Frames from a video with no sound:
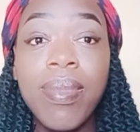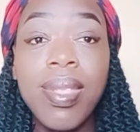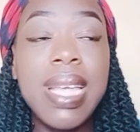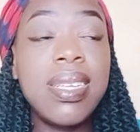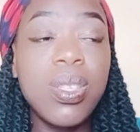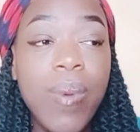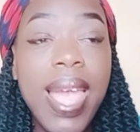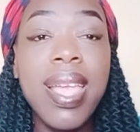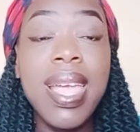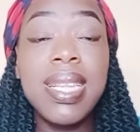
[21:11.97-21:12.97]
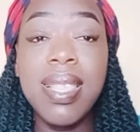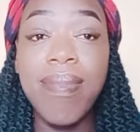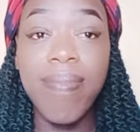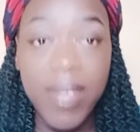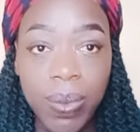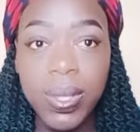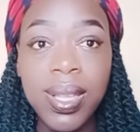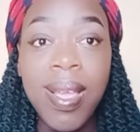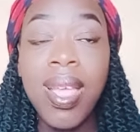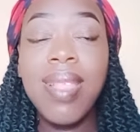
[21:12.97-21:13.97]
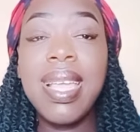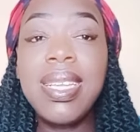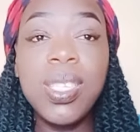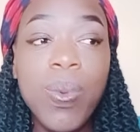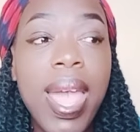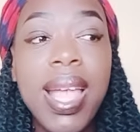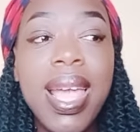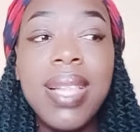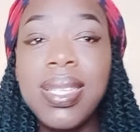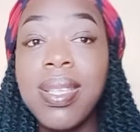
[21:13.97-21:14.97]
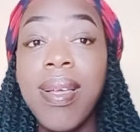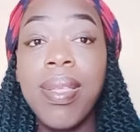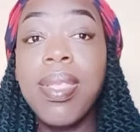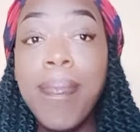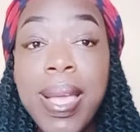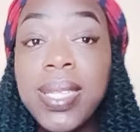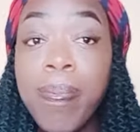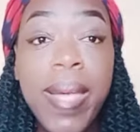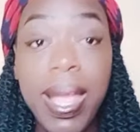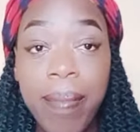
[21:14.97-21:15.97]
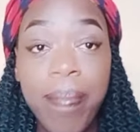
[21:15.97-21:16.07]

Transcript: That is where he gets the views. That is where he gets the best pay.